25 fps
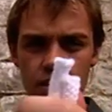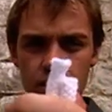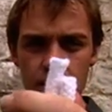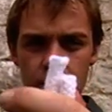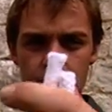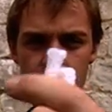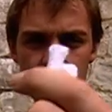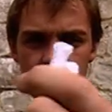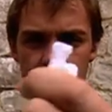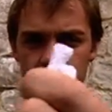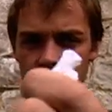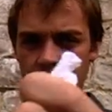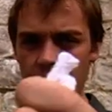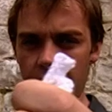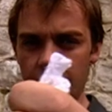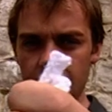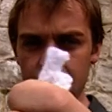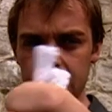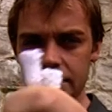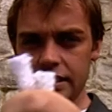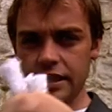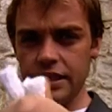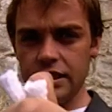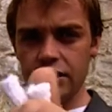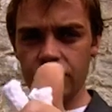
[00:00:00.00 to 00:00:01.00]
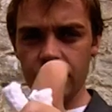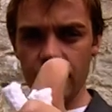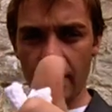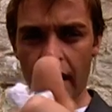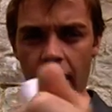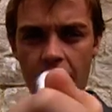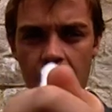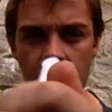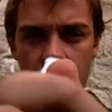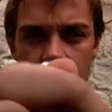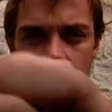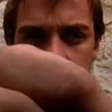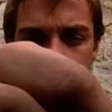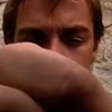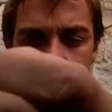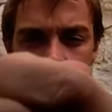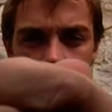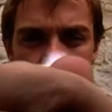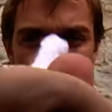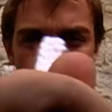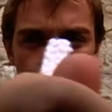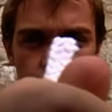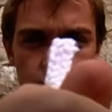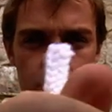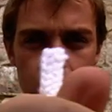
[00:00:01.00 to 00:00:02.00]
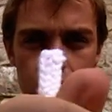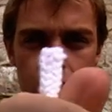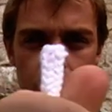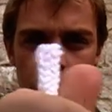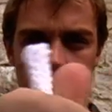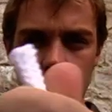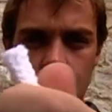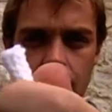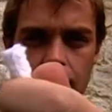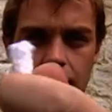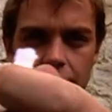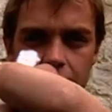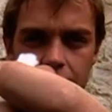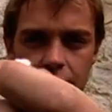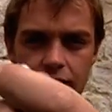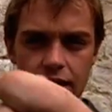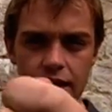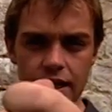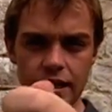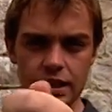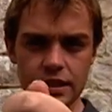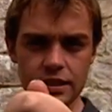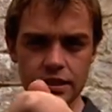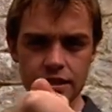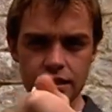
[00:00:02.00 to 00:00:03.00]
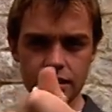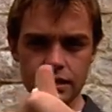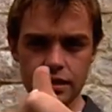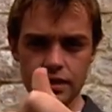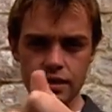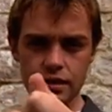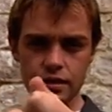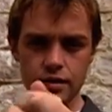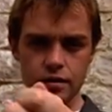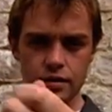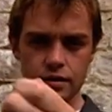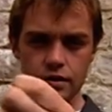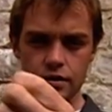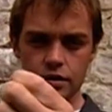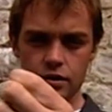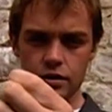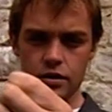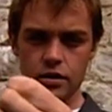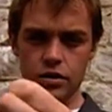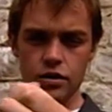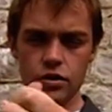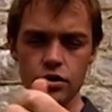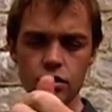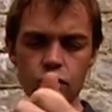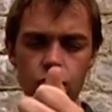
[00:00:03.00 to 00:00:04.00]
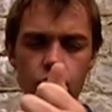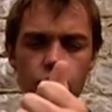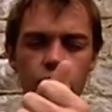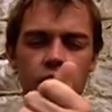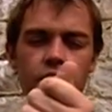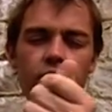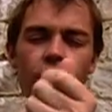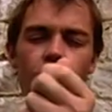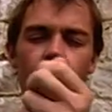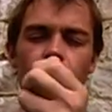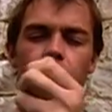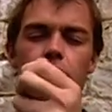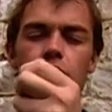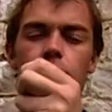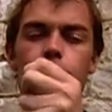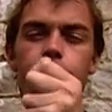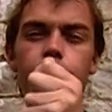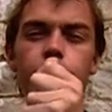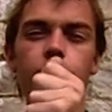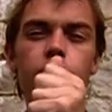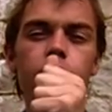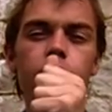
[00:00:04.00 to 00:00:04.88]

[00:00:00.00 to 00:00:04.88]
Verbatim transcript: these ends into your hand like this. You give a rub